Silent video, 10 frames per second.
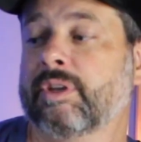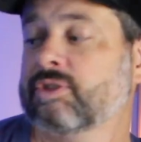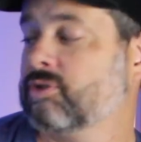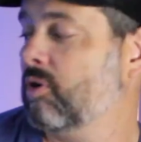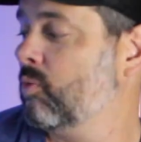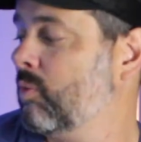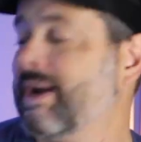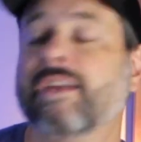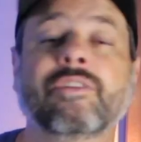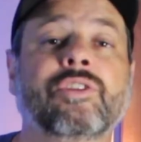So what
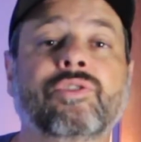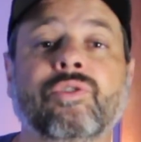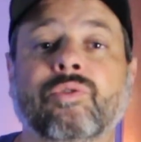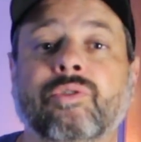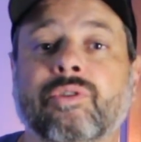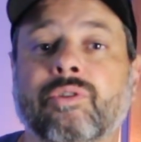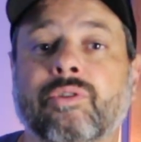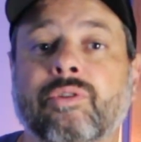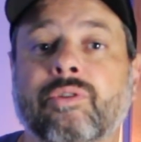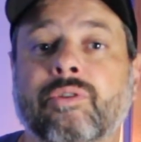I'm gonna do,
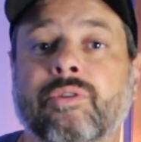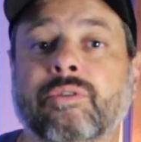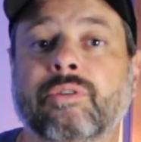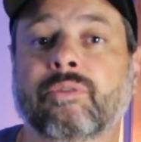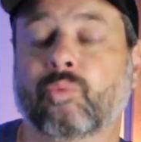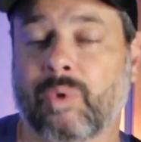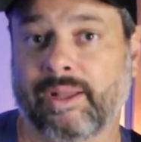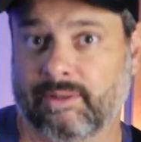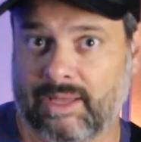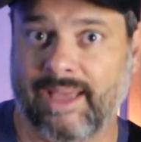
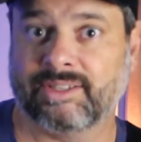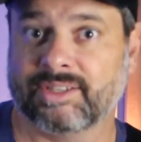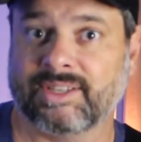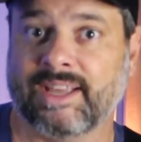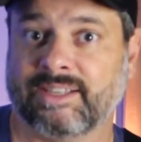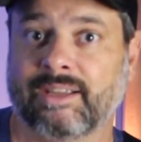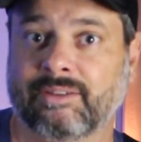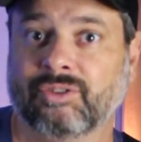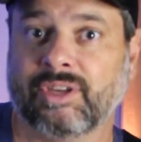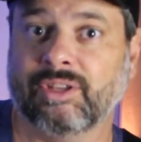what the exercise
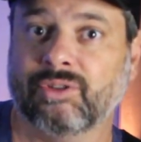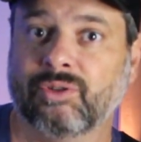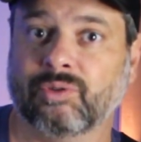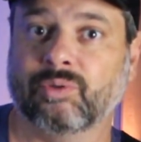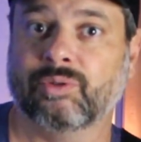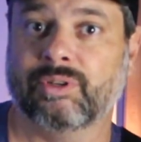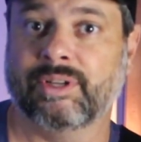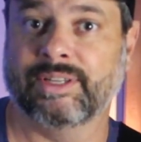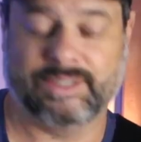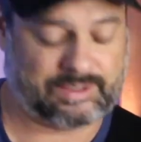you can do
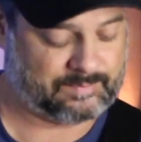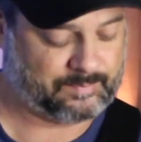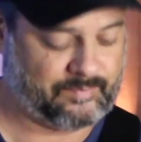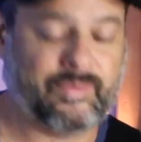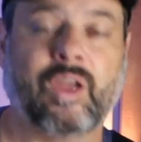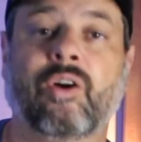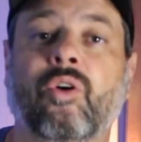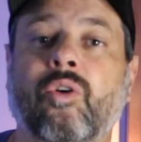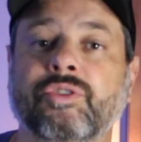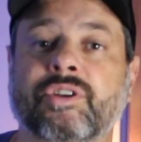is
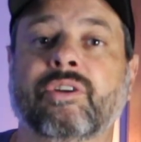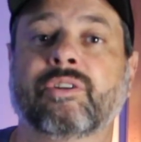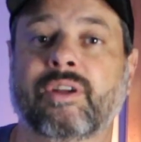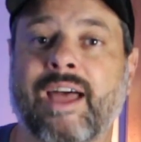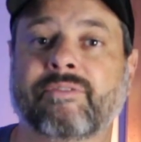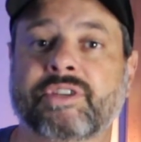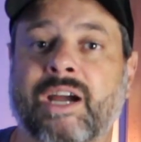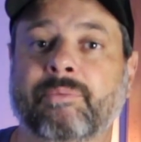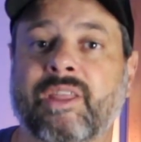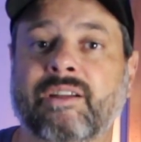hold your F
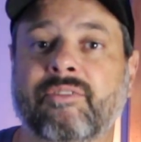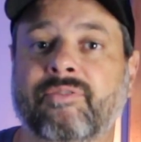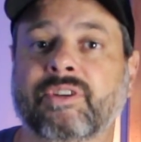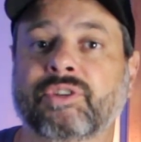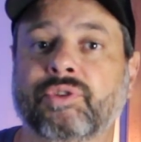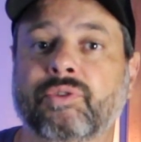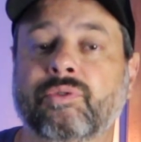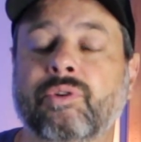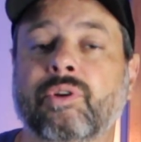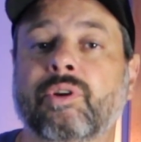sharp there, your finger
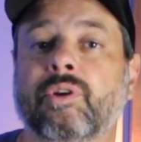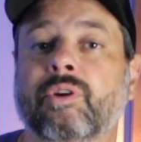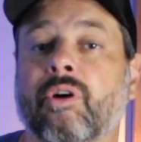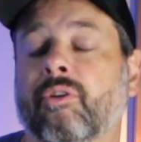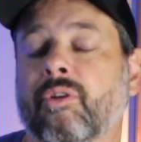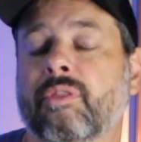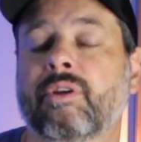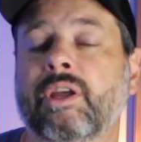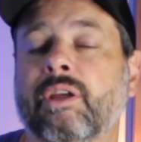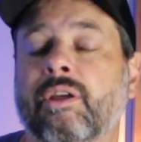2 or
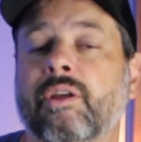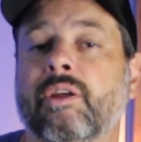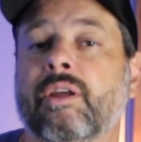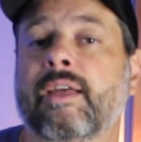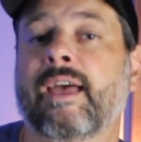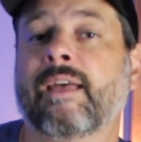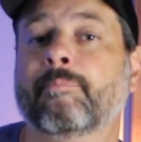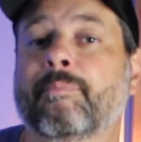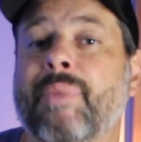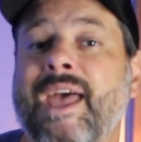3,
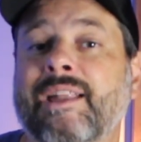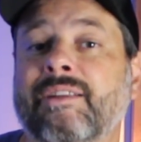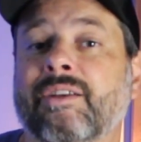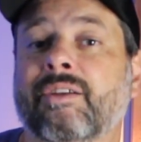and bend